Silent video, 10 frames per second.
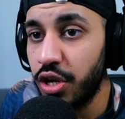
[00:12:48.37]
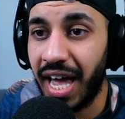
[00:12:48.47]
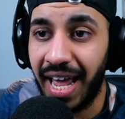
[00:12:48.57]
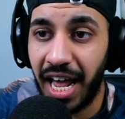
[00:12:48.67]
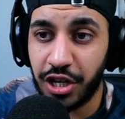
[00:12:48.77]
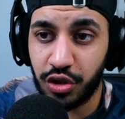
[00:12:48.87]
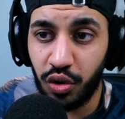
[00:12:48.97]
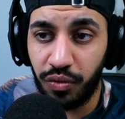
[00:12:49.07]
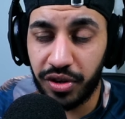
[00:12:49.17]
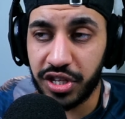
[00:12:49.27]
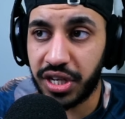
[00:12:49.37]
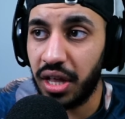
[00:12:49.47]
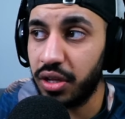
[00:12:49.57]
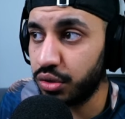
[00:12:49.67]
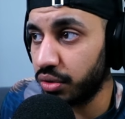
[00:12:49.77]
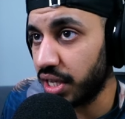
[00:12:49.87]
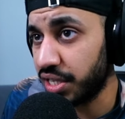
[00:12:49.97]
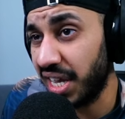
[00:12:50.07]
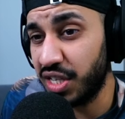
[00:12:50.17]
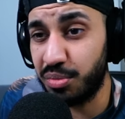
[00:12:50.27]
You can actually go for the skeletal in
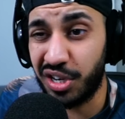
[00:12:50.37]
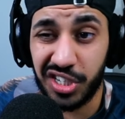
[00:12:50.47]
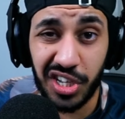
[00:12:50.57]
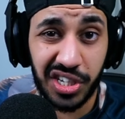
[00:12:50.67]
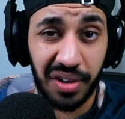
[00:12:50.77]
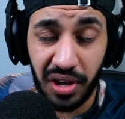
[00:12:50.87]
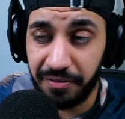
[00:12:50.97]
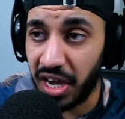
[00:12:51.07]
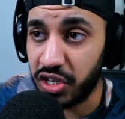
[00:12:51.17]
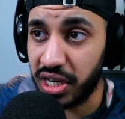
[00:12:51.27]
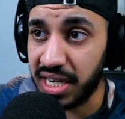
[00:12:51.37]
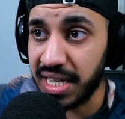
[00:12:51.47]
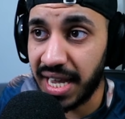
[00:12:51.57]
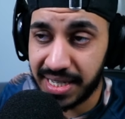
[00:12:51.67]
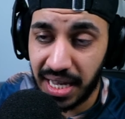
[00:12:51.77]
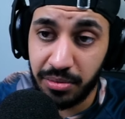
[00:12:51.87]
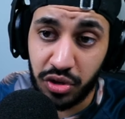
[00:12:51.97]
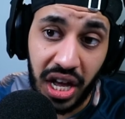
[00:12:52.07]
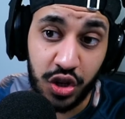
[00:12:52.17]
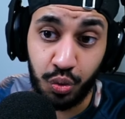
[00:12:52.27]
this case because it does give you a faster ADS time,
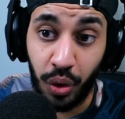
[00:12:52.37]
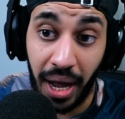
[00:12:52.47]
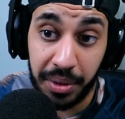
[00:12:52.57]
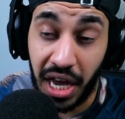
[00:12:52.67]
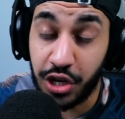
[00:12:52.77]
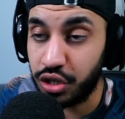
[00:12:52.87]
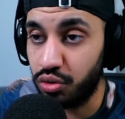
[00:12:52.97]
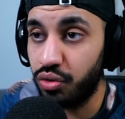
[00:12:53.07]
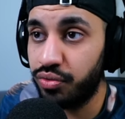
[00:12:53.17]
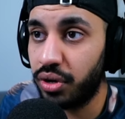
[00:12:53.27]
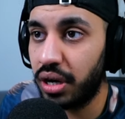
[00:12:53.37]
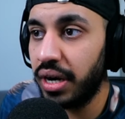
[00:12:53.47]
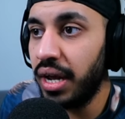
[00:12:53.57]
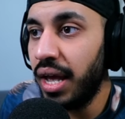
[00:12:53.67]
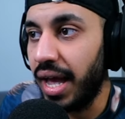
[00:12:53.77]
so that is what I would actually go for.